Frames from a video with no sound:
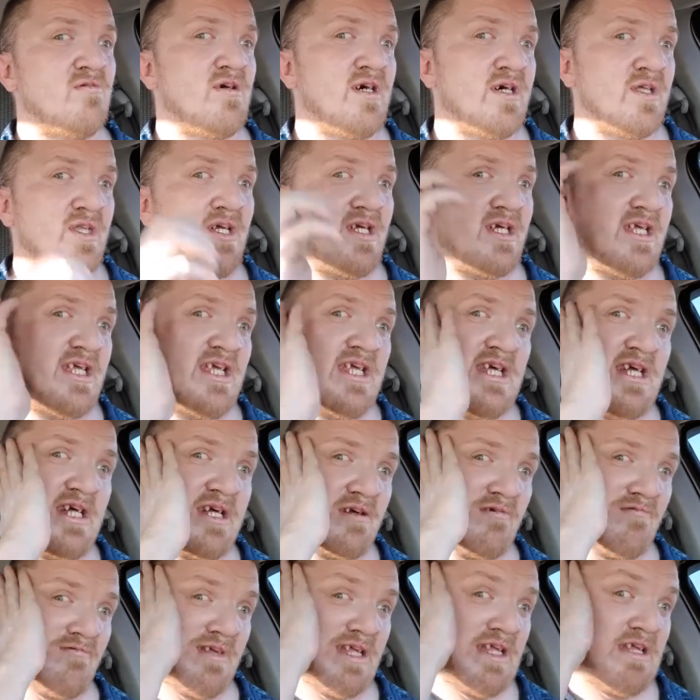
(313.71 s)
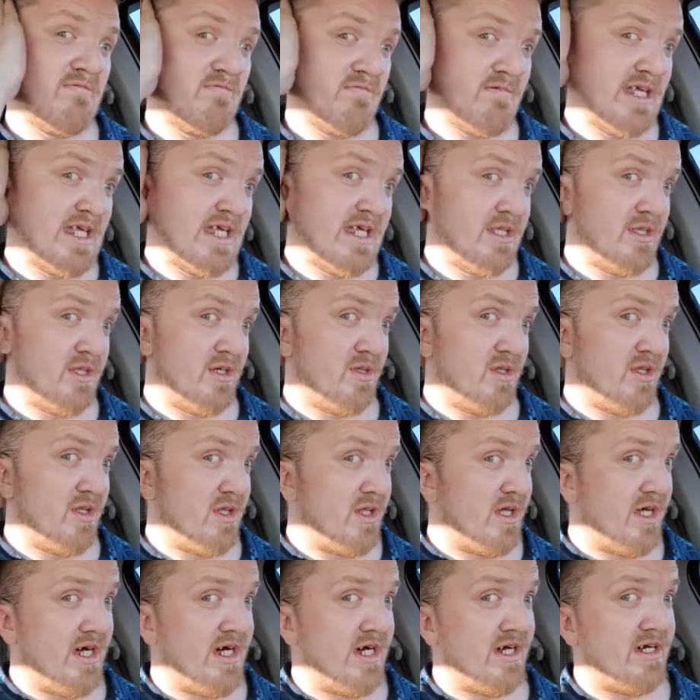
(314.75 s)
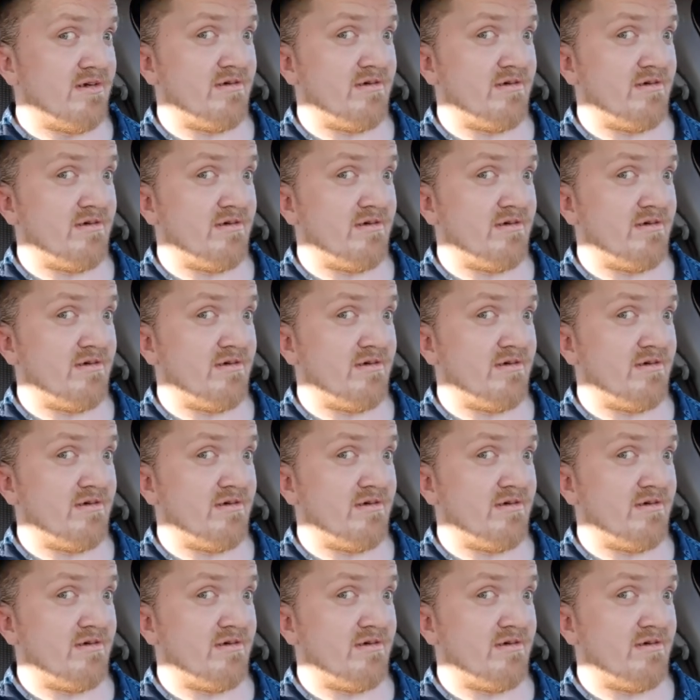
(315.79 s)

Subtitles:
I think he said it was sitting on the lot,